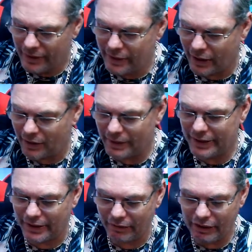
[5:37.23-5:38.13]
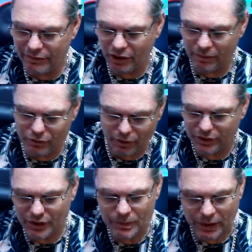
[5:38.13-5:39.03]
You know what I mean? You know, even though I've
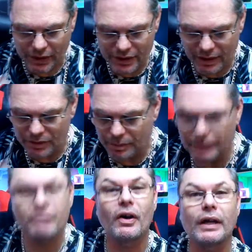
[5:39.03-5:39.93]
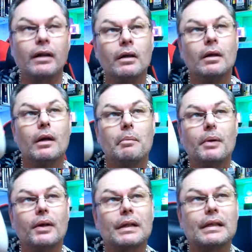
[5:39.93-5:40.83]
dropped this one, it seems to be fine.
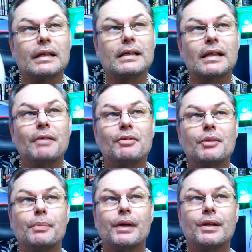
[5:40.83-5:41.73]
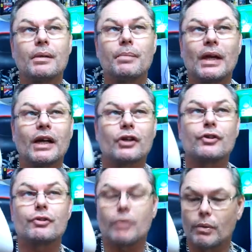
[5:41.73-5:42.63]
But this seems to be the better
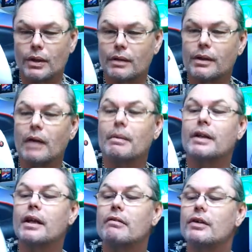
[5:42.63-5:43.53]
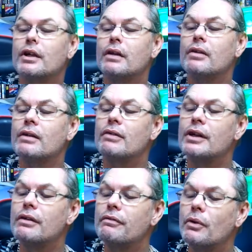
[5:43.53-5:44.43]
controller. You know what I mean? They
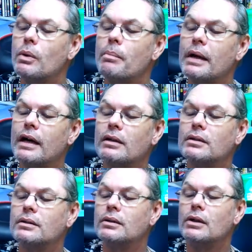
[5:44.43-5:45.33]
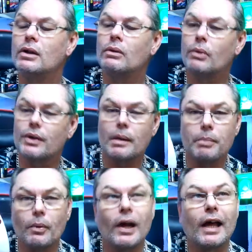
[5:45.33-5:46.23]
really thought about what they
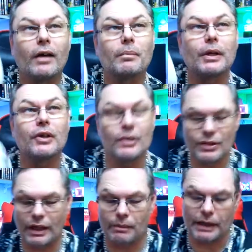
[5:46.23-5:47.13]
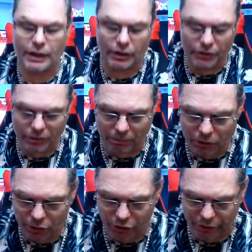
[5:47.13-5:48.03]
brought out, because you know what I mean? You know, you've got
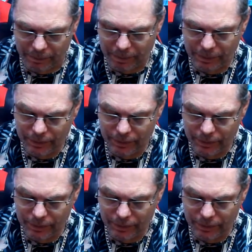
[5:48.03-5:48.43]
more grip.